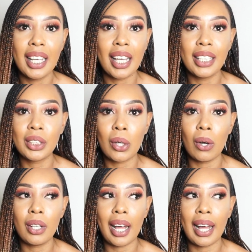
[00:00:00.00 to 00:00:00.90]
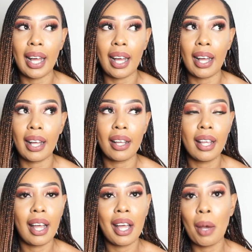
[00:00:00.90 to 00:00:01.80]
It's called
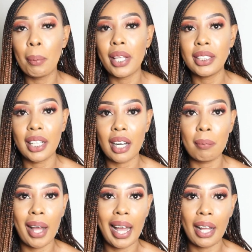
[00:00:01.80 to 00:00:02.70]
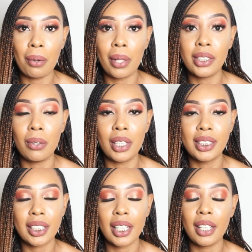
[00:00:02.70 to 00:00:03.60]
I'll put the Instagram handle on the
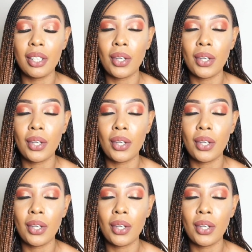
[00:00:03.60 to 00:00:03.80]
screen.